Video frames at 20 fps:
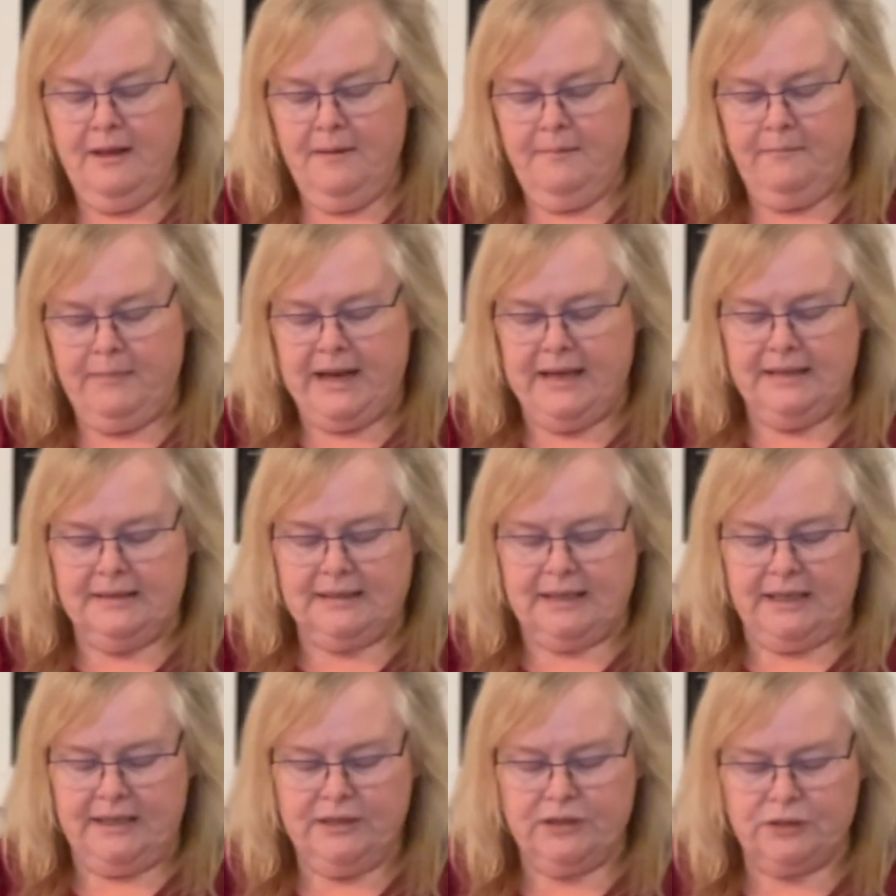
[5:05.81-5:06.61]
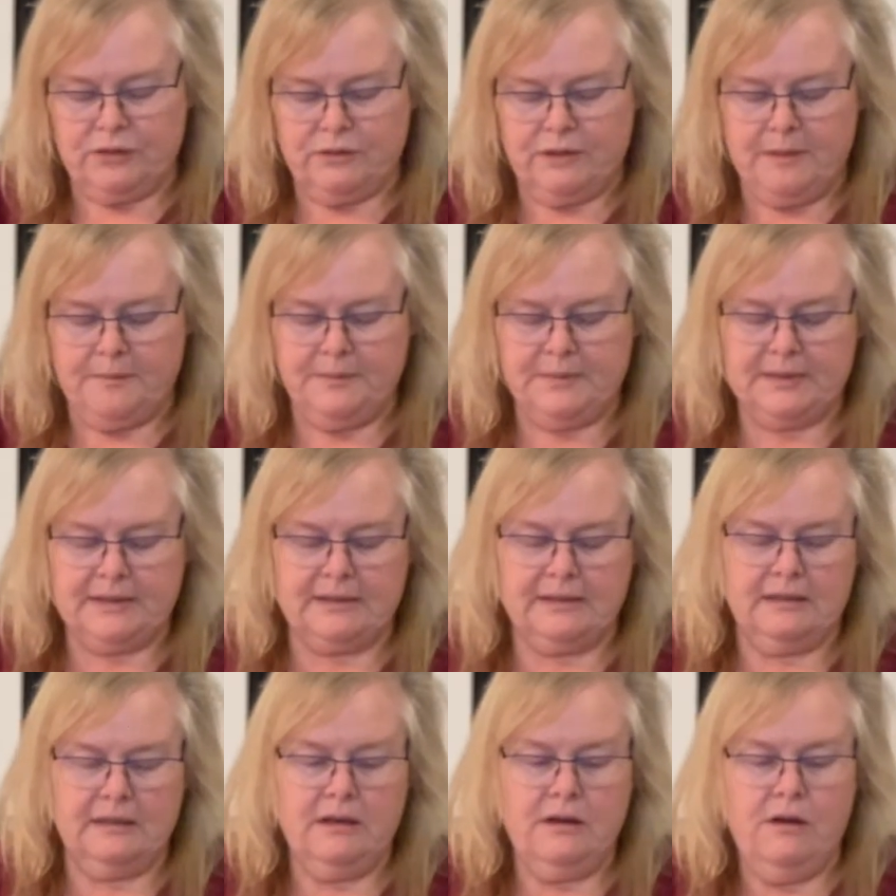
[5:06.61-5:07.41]
bite-sized
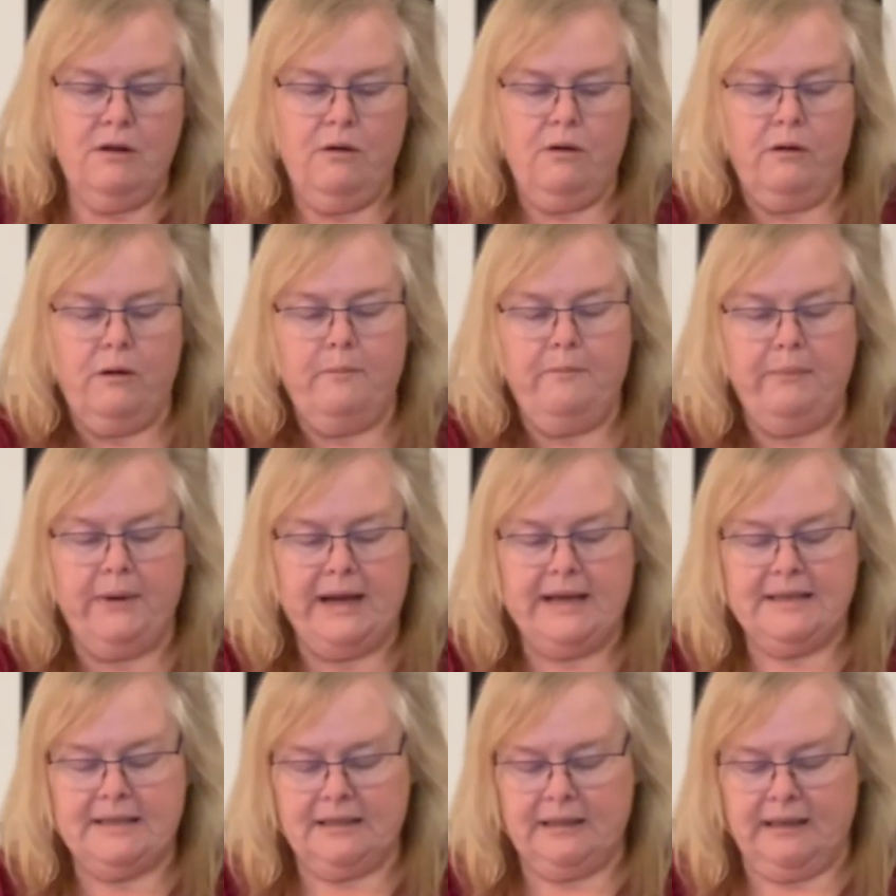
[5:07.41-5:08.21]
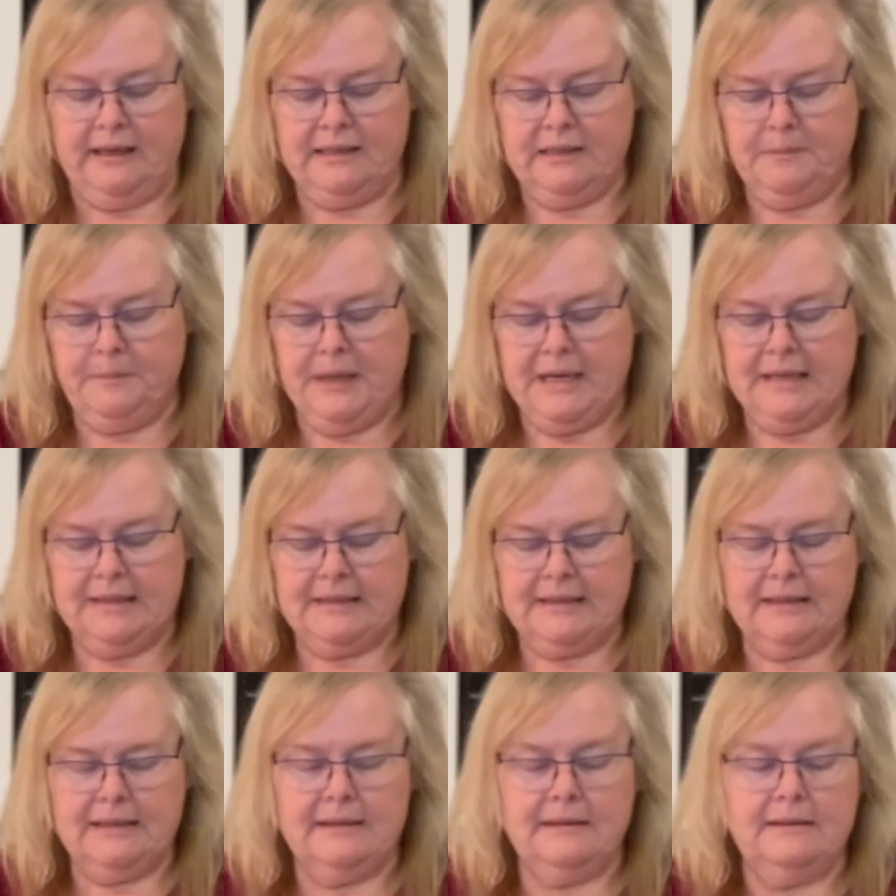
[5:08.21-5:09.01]
strips or bite-sized
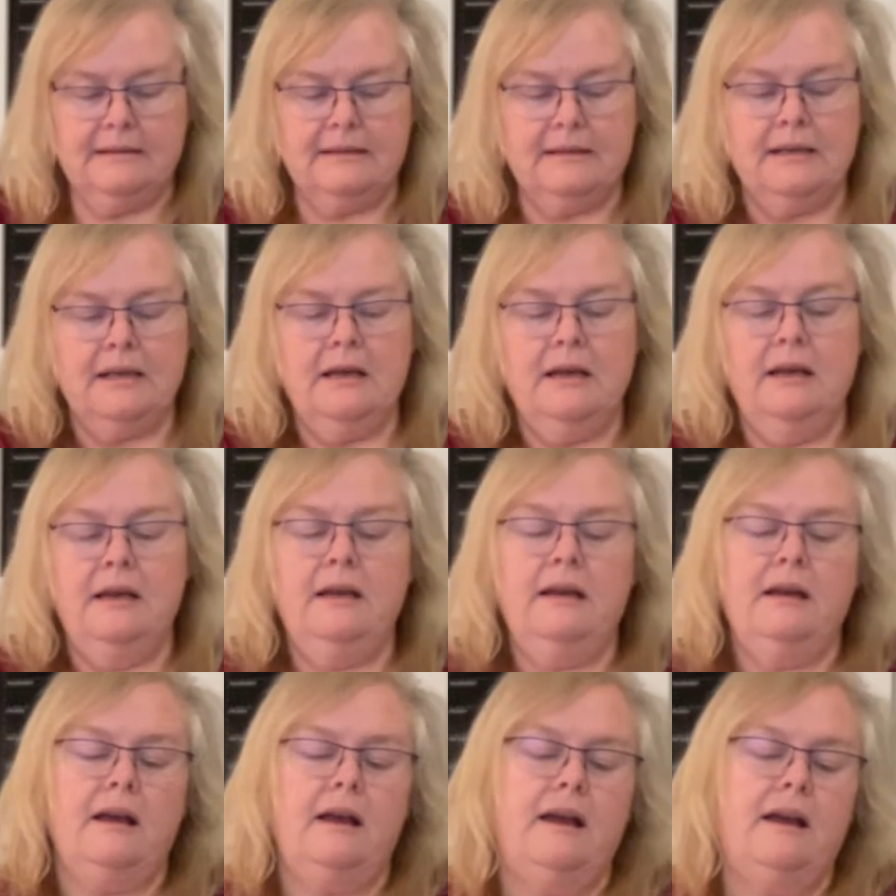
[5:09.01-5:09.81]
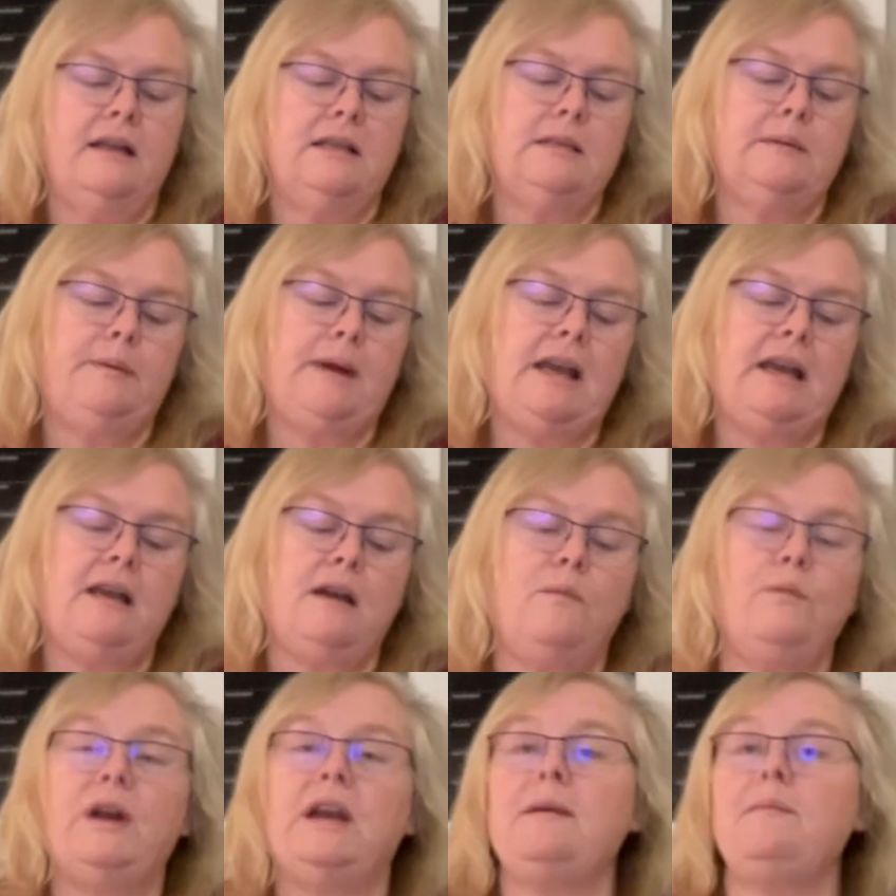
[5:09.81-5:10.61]
pieces. Depending
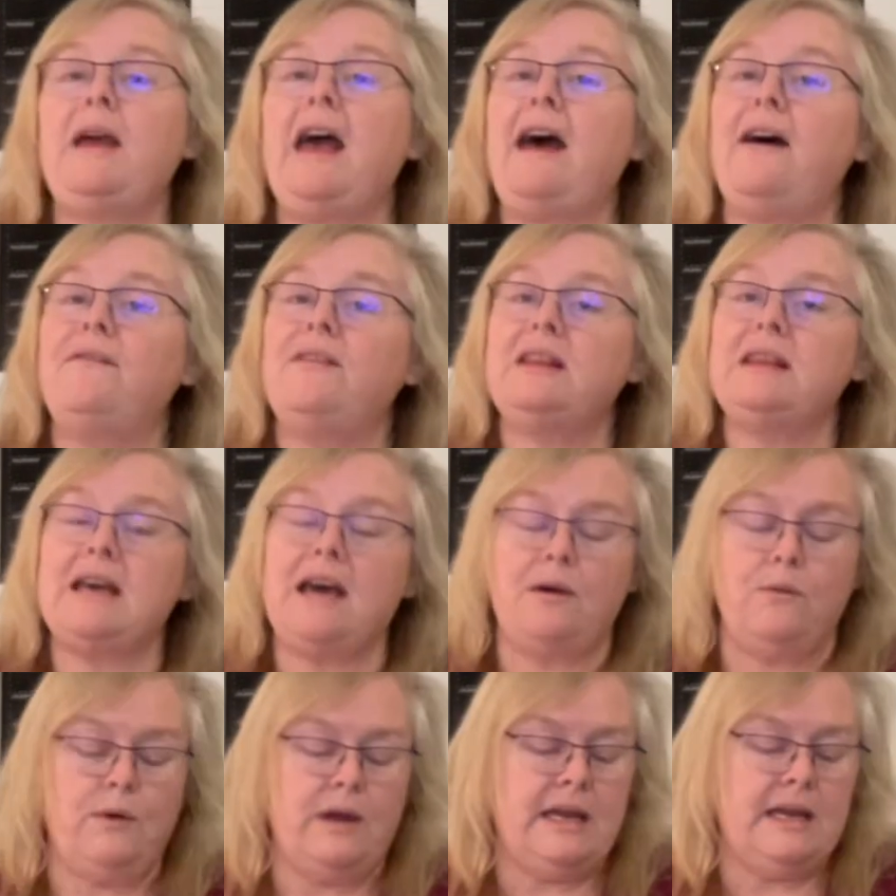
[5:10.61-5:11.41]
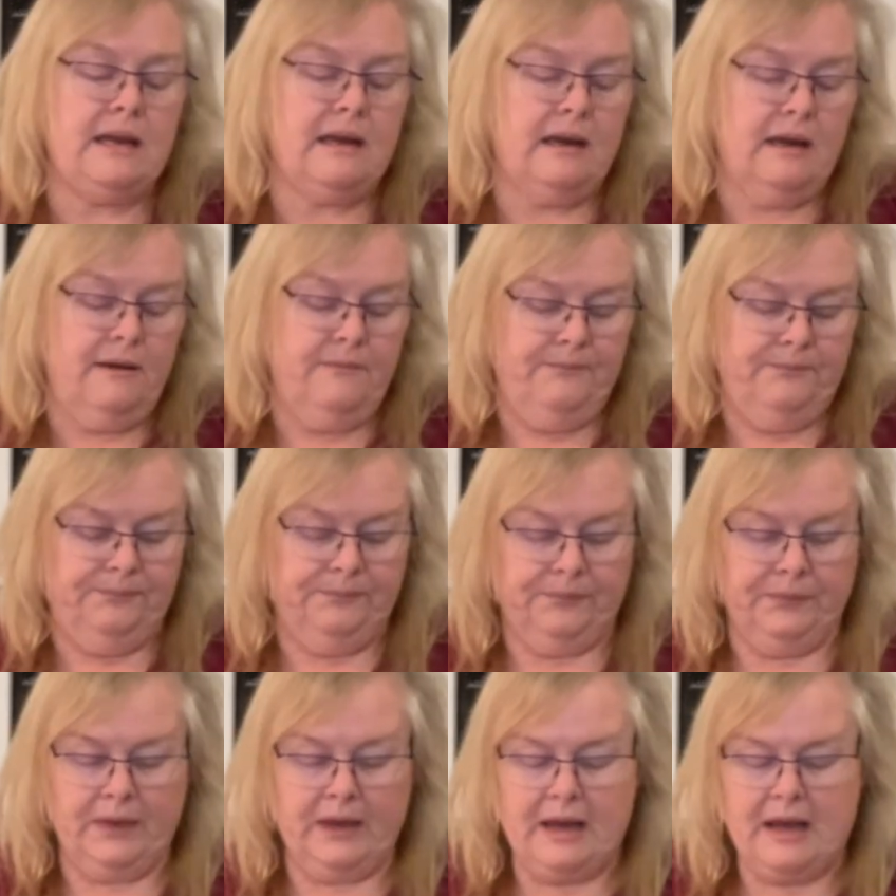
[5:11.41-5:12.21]
on what I'm having that week,
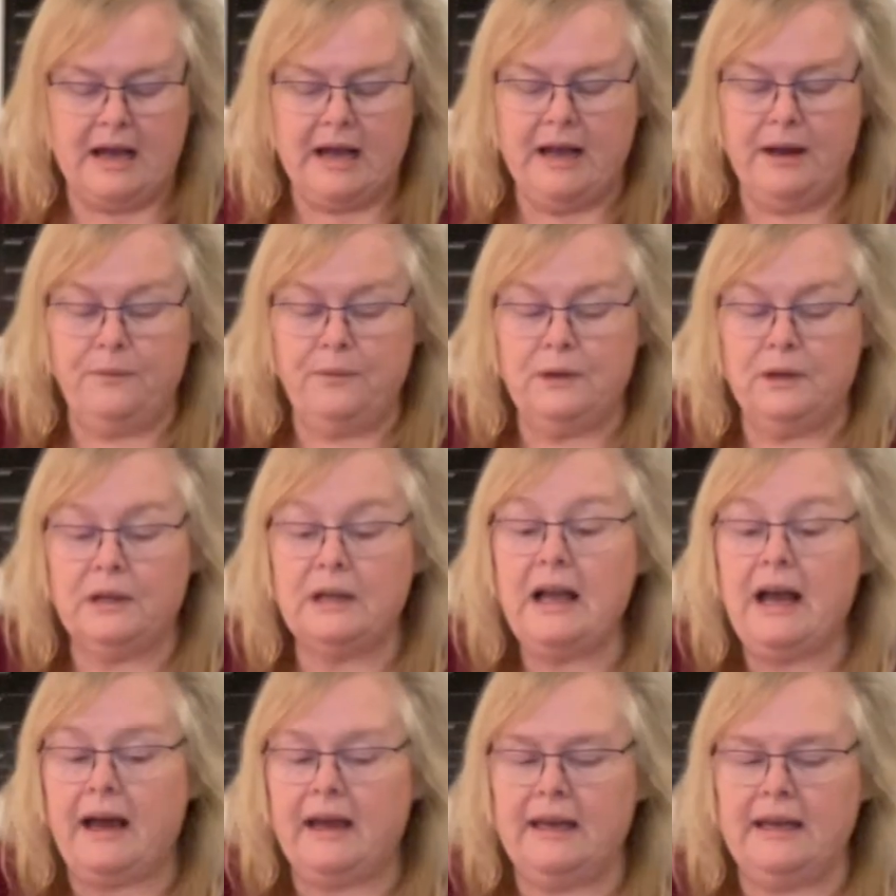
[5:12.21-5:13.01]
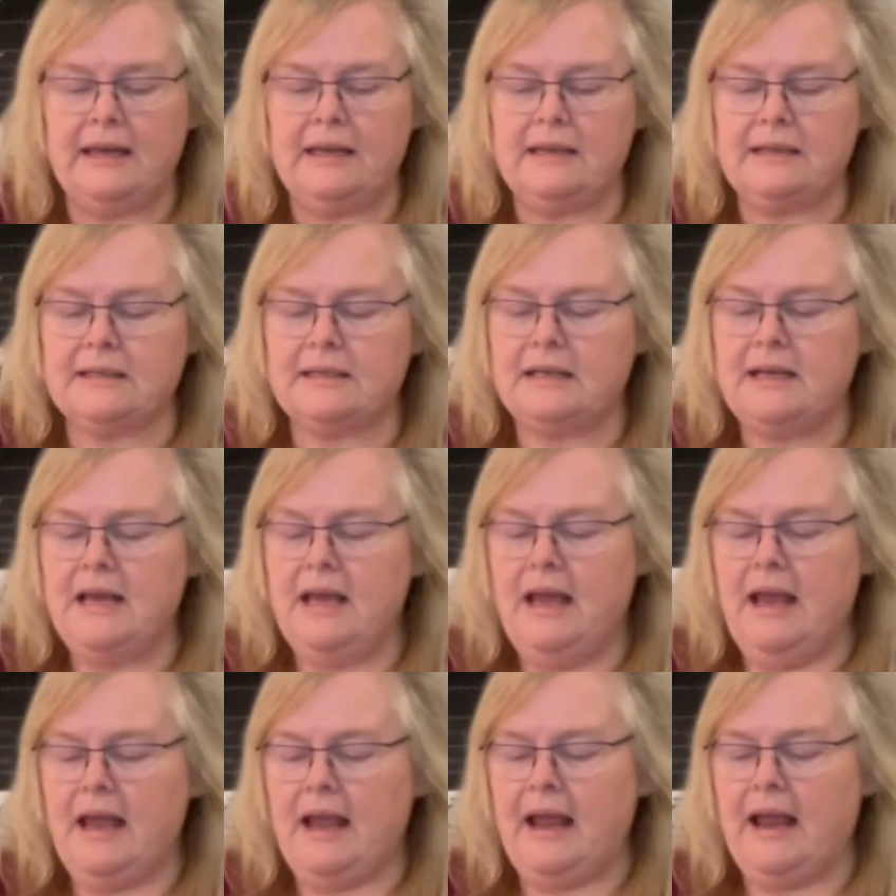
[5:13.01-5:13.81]
I will cut it
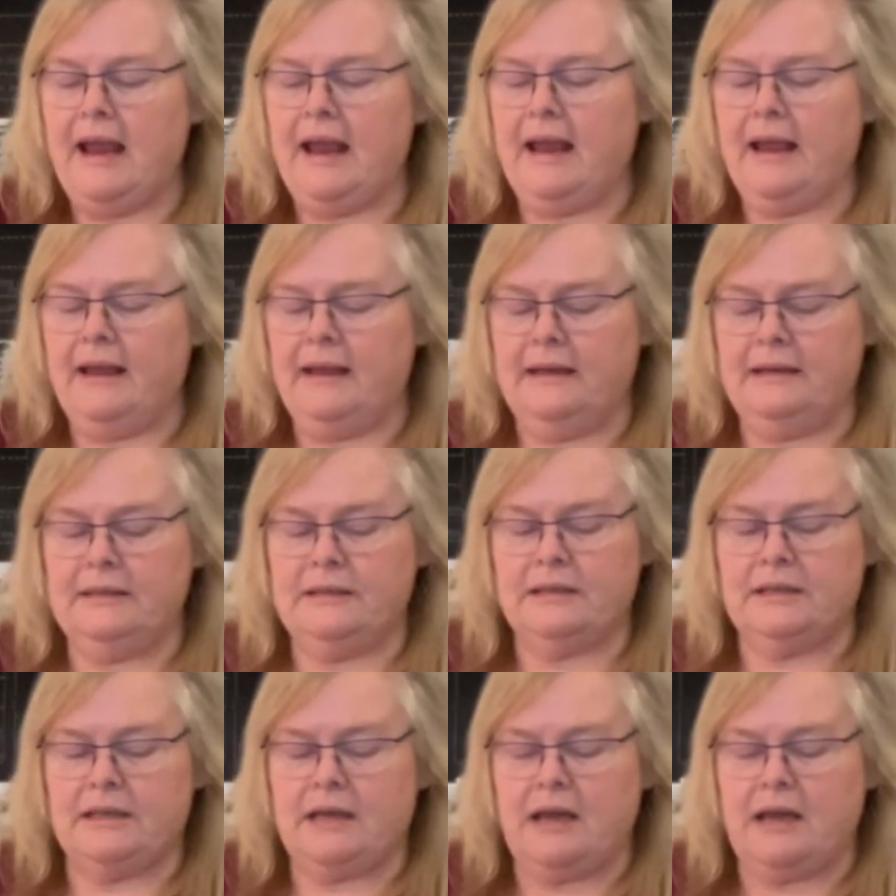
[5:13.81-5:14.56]
and